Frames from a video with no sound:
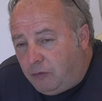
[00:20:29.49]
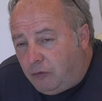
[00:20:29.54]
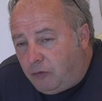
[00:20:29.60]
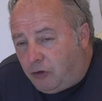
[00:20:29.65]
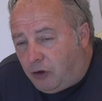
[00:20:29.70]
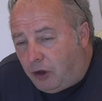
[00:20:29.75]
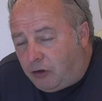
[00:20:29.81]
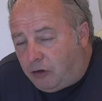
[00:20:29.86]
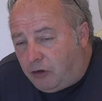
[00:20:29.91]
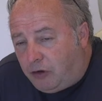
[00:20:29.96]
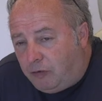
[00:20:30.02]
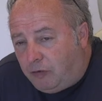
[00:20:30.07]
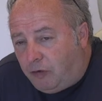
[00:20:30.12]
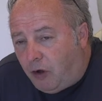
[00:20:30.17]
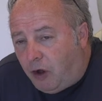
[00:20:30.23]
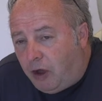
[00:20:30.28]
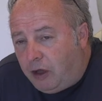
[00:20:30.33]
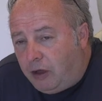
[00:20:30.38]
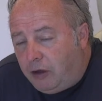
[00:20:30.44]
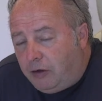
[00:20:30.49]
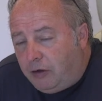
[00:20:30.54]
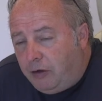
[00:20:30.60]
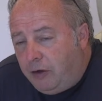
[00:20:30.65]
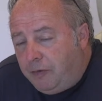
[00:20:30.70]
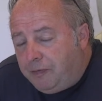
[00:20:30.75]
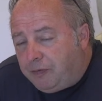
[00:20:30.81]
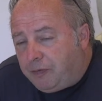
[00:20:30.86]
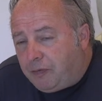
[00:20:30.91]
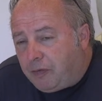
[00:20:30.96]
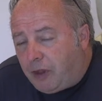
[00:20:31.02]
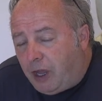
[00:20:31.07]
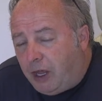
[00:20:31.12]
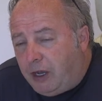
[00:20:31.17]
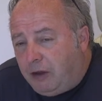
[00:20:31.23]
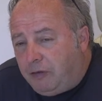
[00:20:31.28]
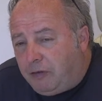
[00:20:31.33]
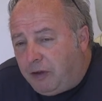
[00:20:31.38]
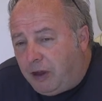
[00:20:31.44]
justify it, and
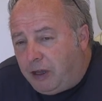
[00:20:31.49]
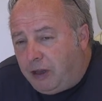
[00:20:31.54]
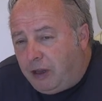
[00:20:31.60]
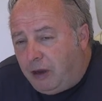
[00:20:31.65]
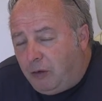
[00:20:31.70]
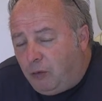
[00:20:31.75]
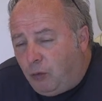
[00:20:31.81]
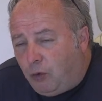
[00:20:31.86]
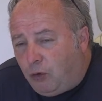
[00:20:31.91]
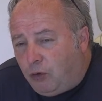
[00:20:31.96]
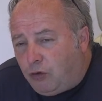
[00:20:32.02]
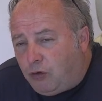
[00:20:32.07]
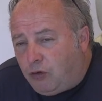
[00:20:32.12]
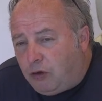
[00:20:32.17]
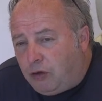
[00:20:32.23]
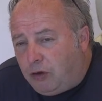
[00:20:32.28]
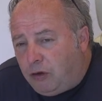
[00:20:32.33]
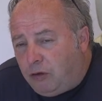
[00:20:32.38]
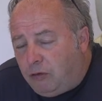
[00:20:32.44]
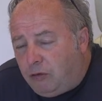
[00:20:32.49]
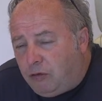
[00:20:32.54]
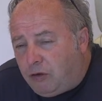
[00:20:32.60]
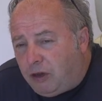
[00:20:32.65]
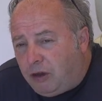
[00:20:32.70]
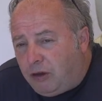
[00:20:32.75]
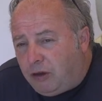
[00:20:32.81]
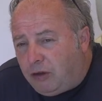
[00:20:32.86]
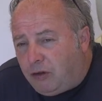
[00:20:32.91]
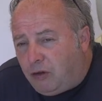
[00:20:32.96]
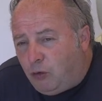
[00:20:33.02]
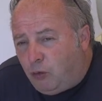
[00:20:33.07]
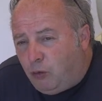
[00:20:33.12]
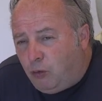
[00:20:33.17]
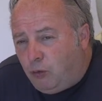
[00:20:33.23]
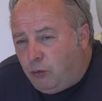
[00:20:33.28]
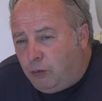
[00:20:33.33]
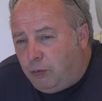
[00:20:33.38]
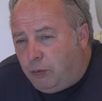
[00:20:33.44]
if they then want to use it to
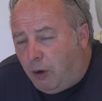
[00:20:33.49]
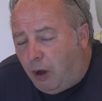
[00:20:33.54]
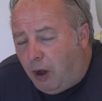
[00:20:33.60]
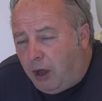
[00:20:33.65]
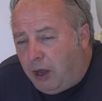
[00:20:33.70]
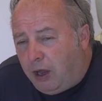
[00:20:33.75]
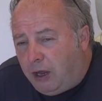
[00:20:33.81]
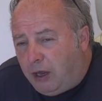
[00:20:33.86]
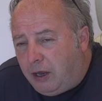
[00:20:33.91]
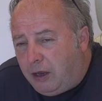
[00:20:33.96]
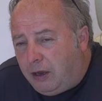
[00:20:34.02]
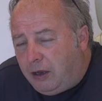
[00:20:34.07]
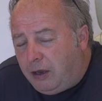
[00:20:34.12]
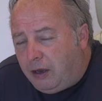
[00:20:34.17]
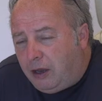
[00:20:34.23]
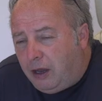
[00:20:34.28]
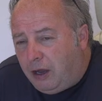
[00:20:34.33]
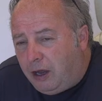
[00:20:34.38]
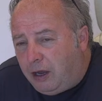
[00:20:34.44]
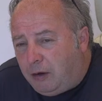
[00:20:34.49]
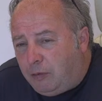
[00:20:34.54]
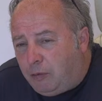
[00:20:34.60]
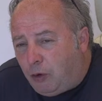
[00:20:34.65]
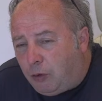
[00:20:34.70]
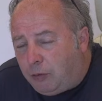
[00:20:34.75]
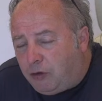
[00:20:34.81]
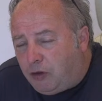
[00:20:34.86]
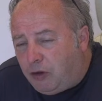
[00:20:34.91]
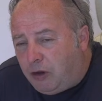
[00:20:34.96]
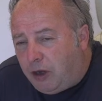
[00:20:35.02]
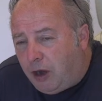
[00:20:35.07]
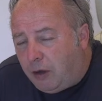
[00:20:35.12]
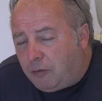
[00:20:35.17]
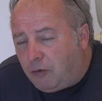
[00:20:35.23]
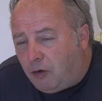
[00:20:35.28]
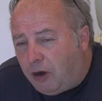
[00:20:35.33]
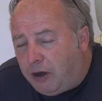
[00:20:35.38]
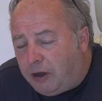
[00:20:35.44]
buy a property and
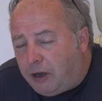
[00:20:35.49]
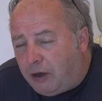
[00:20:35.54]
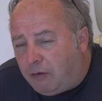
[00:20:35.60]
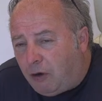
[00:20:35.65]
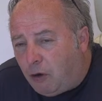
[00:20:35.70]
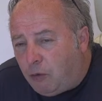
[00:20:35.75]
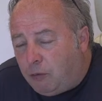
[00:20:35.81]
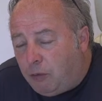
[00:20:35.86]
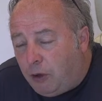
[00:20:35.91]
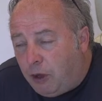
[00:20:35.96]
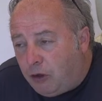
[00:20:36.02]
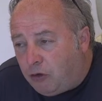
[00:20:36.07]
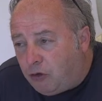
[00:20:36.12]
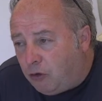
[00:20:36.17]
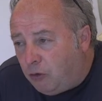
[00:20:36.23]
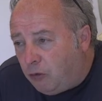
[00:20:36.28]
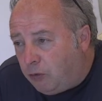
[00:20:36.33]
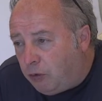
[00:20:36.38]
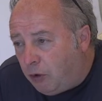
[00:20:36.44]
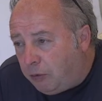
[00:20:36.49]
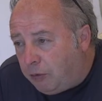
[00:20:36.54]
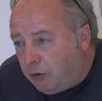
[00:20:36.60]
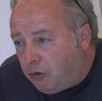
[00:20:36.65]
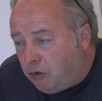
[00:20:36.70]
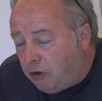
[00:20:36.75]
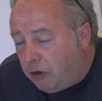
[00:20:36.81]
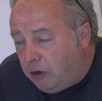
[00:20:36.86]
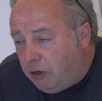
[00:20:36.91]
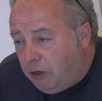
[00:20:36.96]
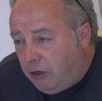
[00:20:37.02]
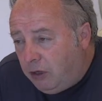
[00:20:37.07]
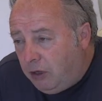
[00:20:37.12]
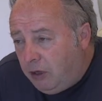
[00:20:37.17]
upgrade their own personal property,